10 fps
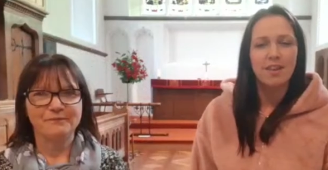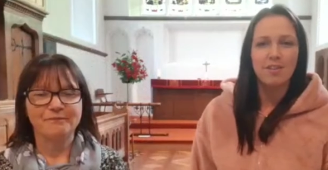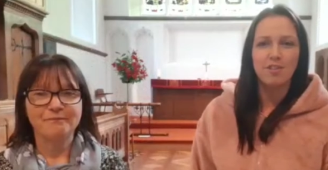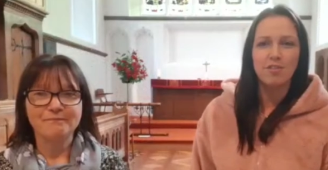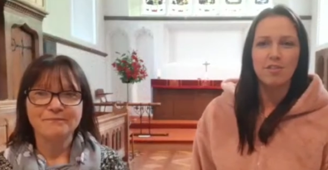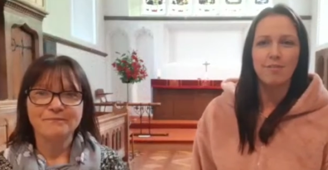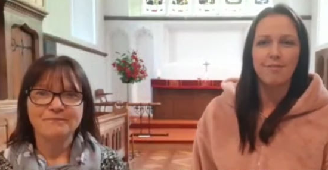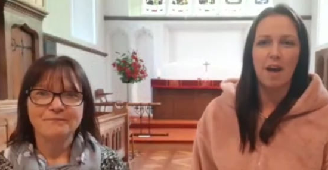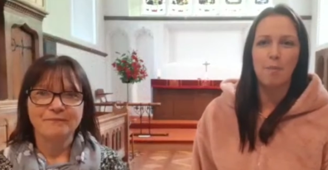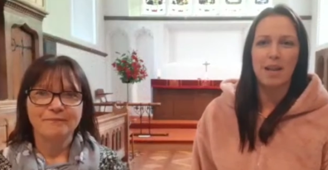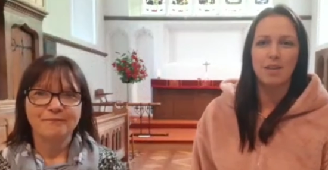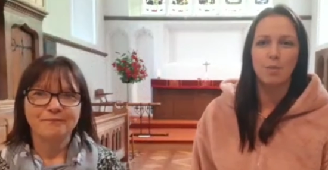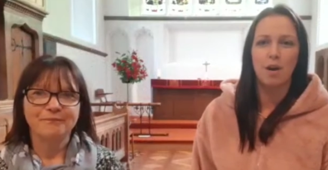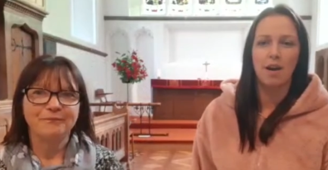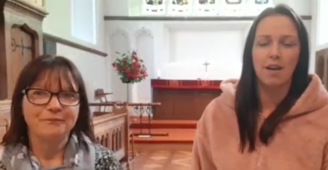Speaker 1: as their children and families
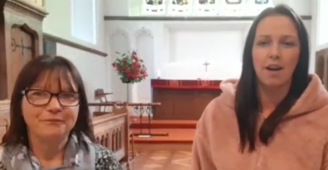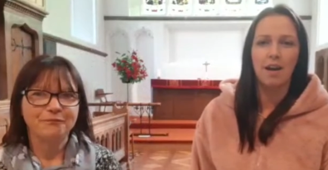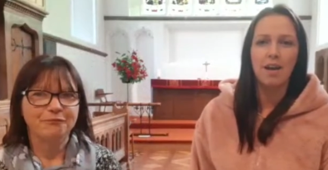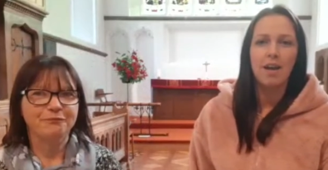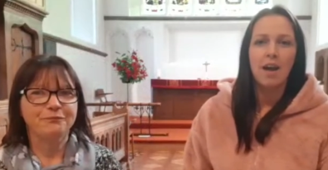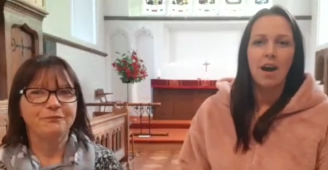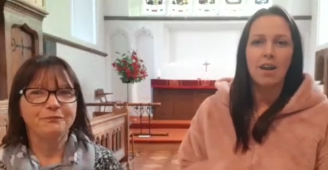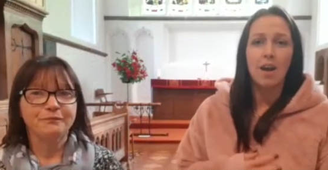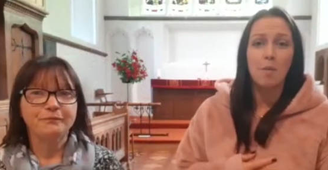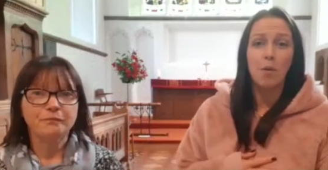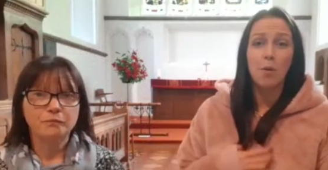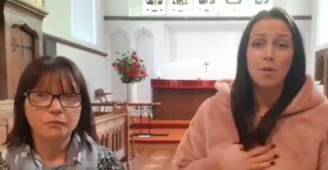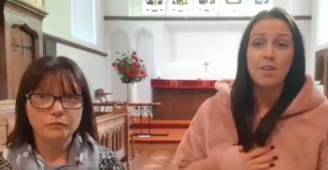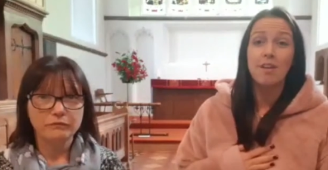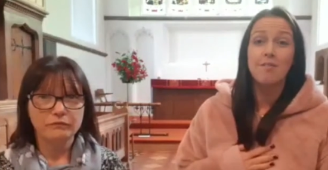worker and I'm
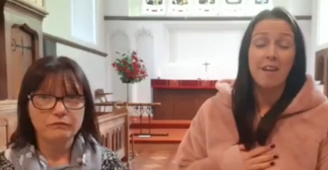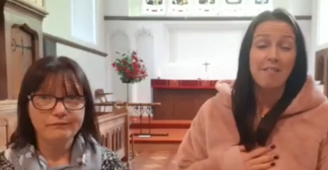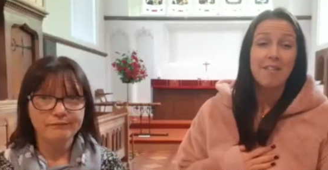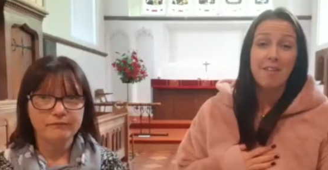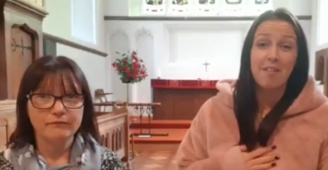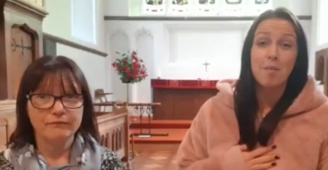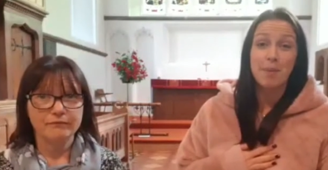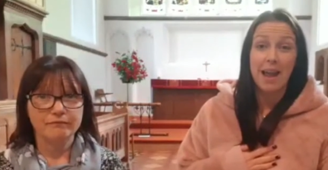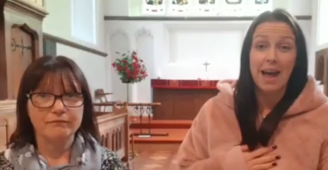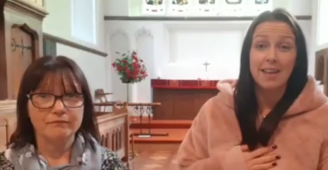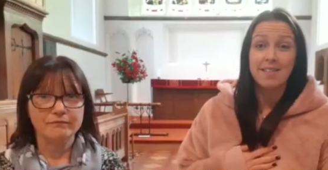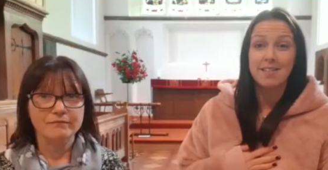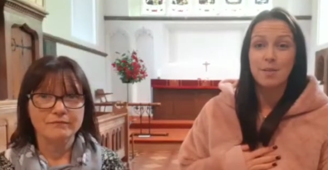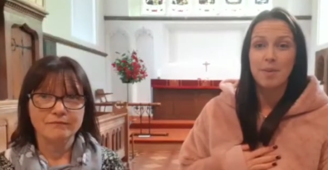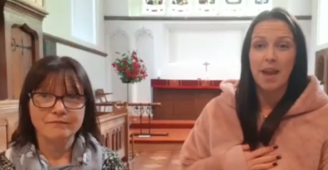also very very blessed
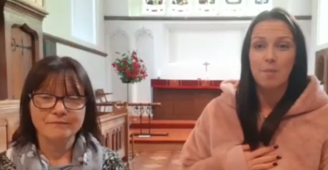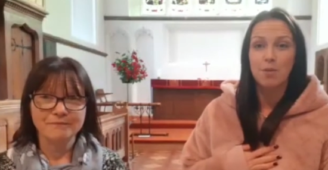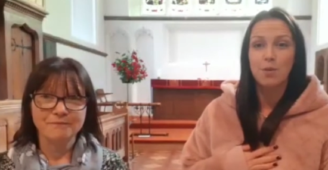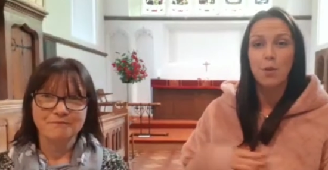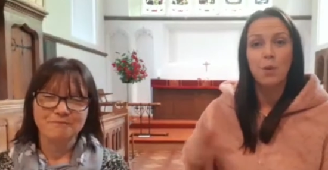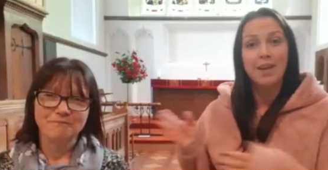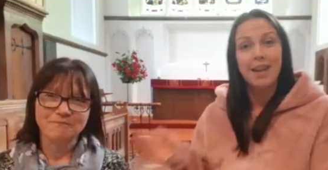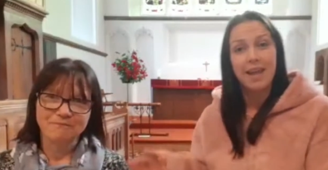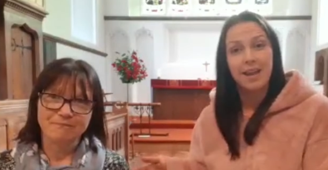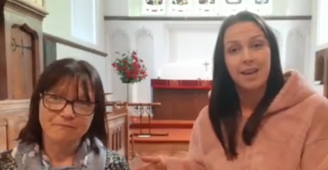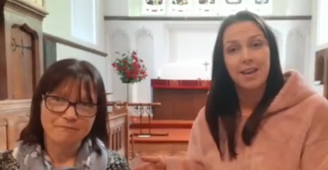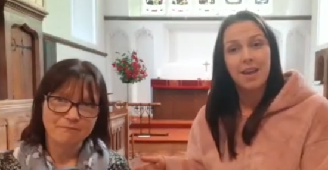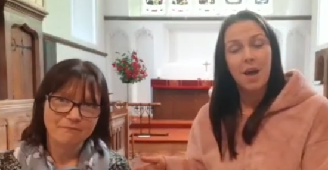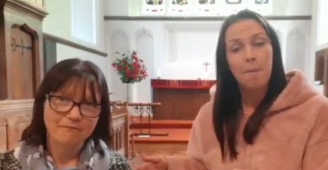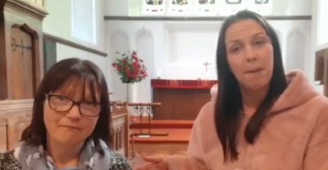to be able to call Lynne,
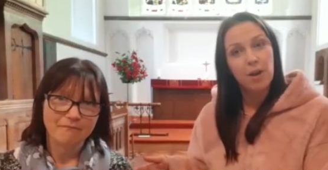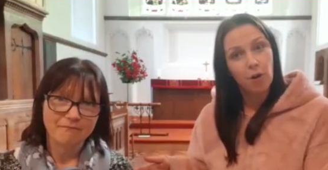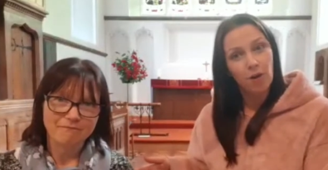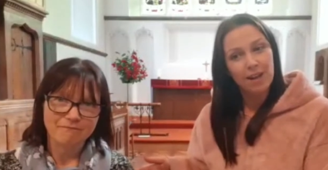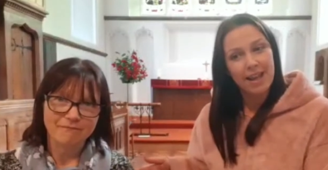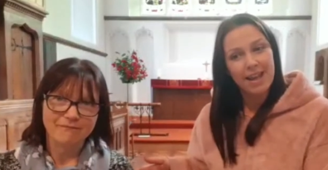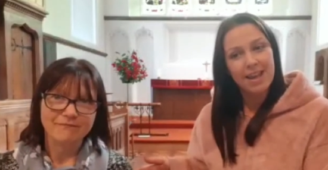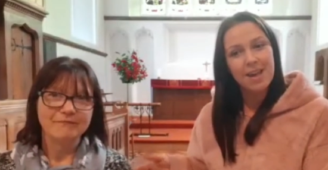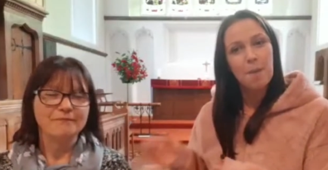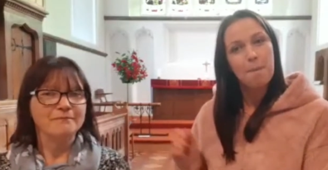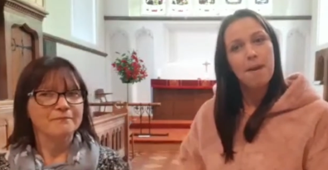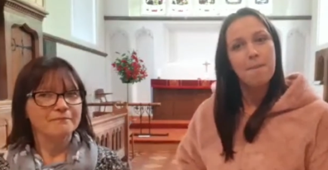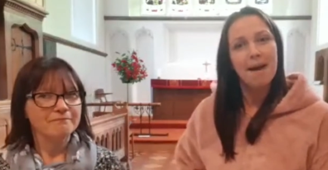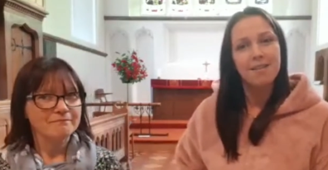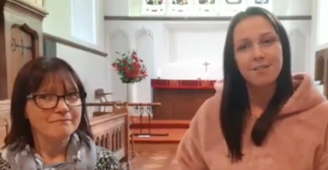my colleague, my
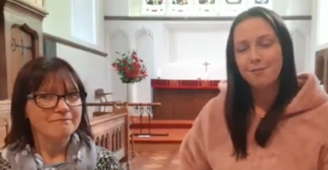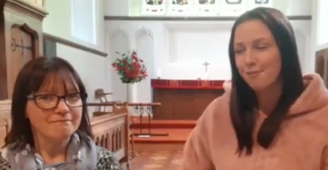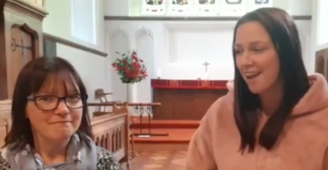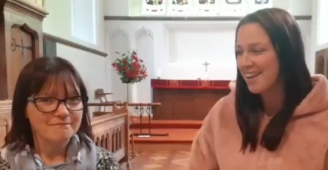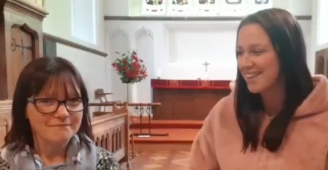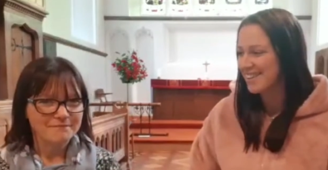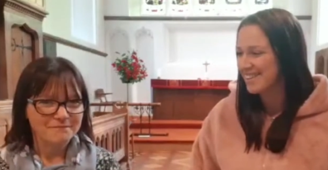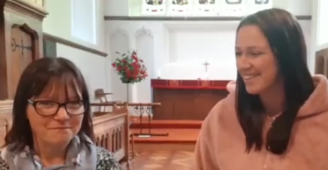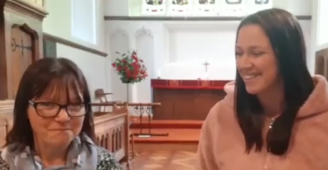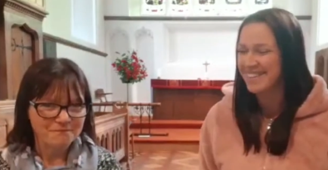best friend.